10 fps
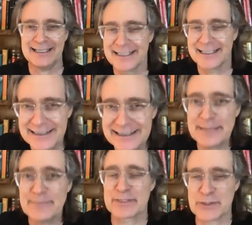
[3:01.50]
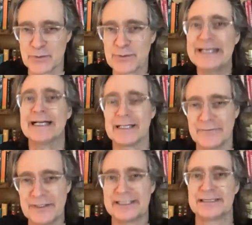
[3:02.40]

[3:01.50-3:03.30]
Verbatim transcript: in the deepest reading of the